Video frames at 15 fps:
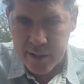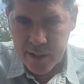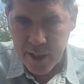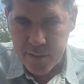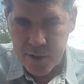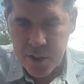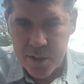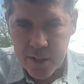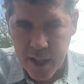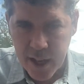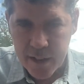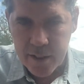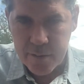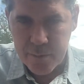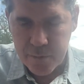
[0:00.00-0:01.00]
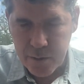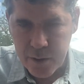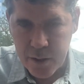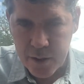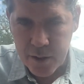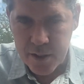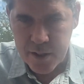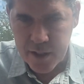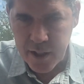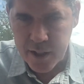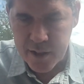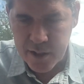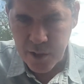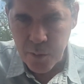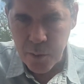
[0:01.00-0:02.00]
as I've just kind of
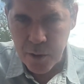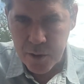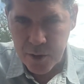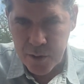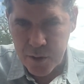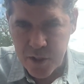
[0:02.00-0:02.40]
discussed it with you.